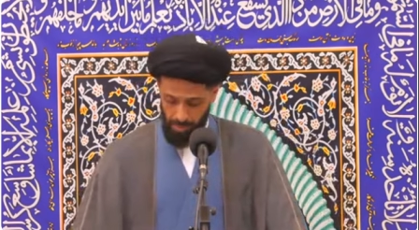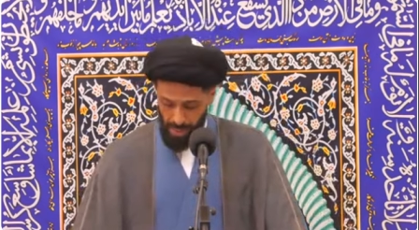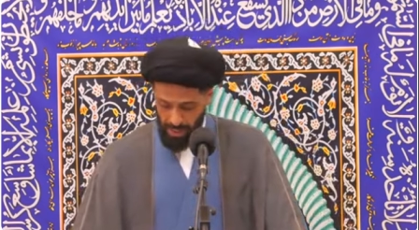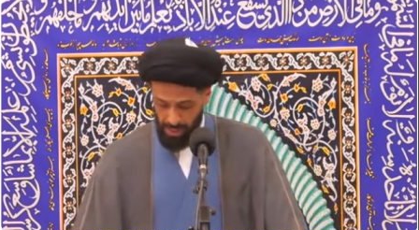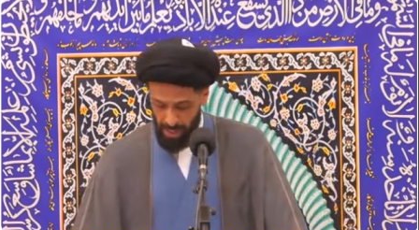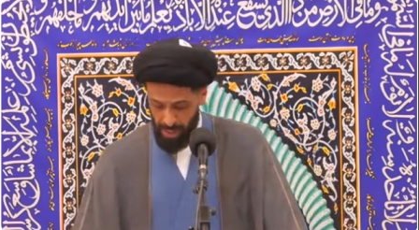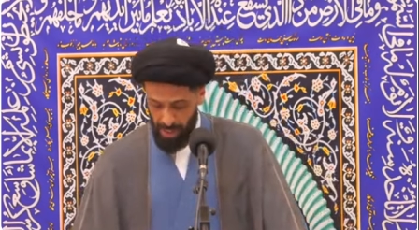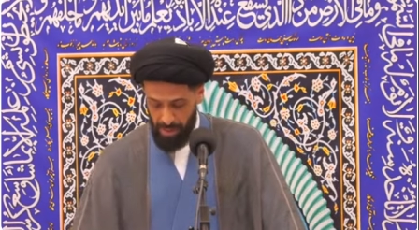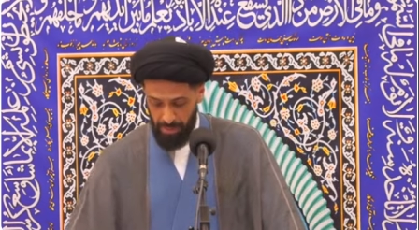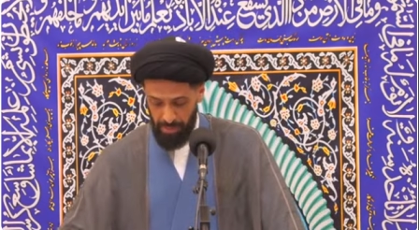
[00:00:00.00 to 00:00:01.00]

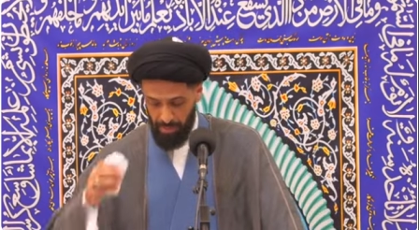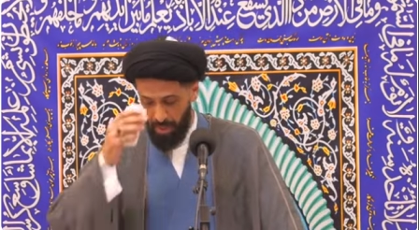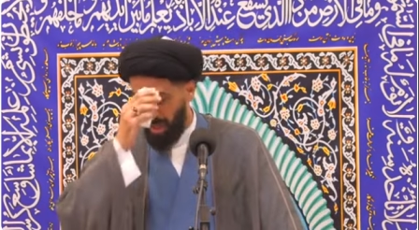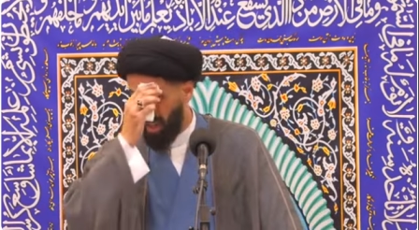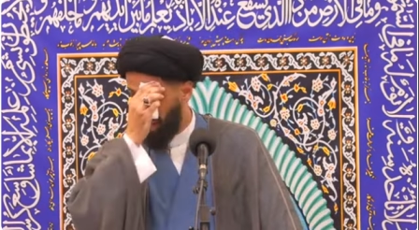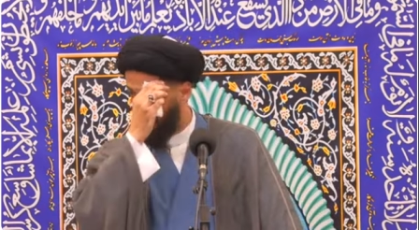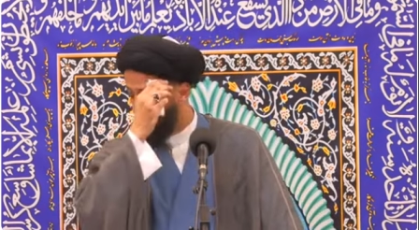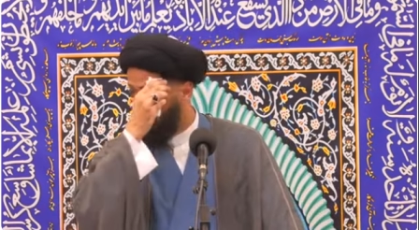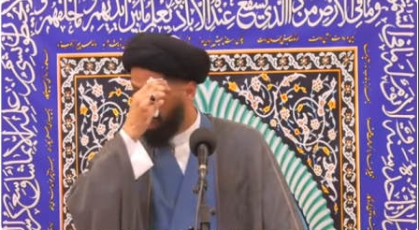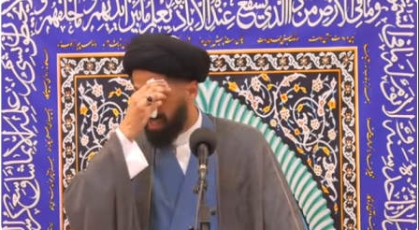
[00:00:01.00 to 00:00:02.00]
Maskana.
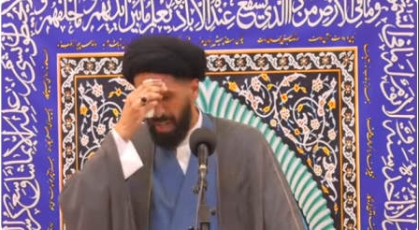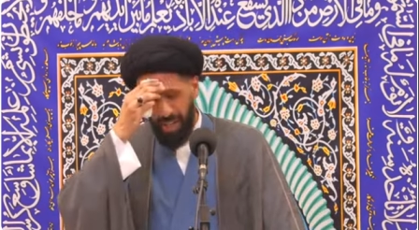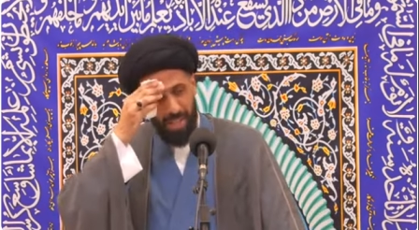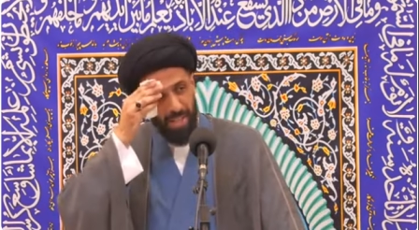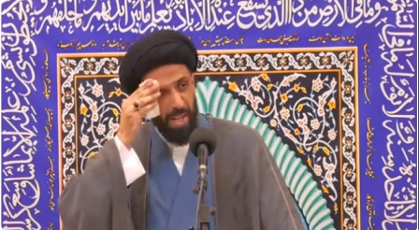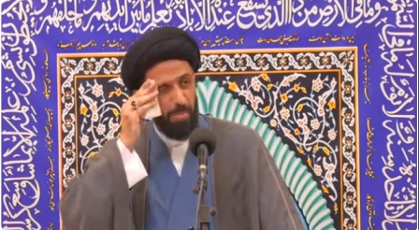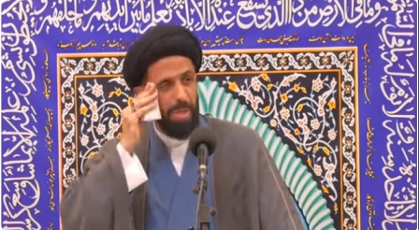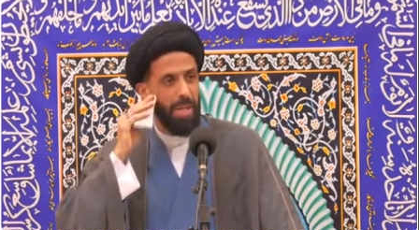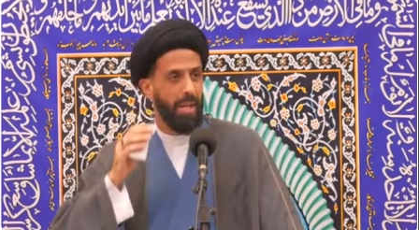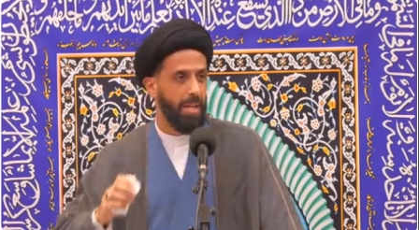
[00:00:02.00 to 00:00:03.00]
No, it's not, it's not
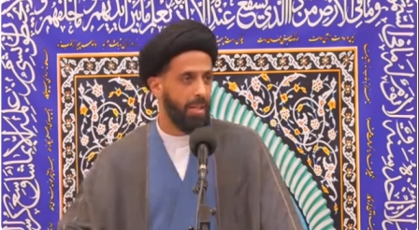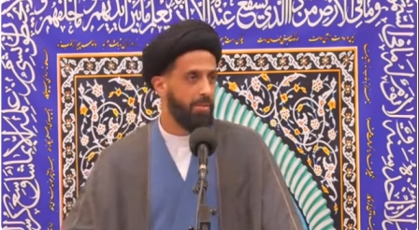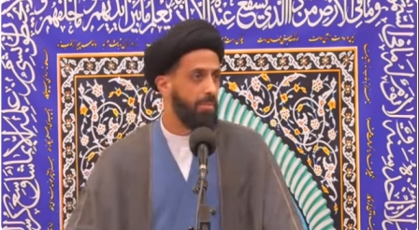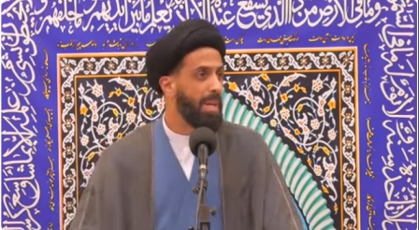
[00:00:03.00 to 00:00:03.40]
being naive.